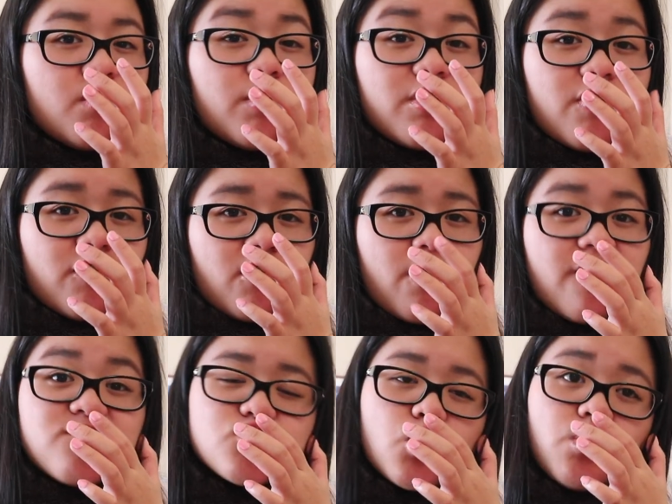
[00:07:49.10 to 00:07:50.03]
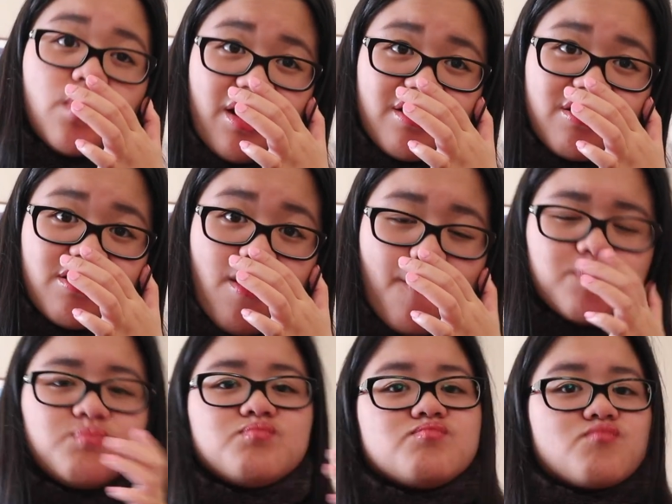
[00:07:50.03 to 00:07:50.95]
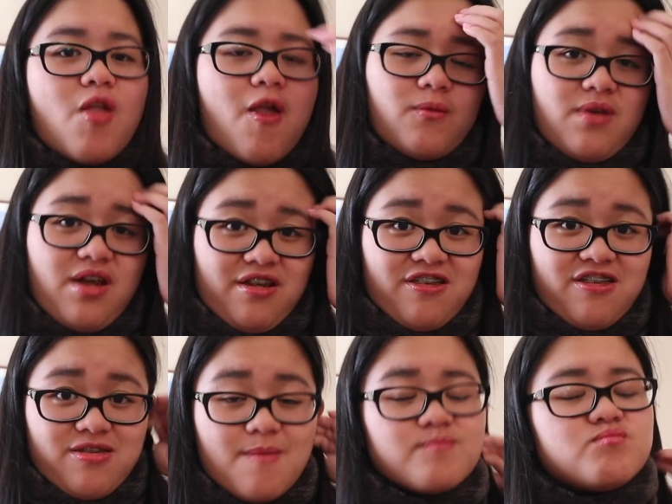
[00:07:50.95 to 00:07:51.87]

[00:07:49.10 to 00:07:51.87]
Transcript: we're just going to rest.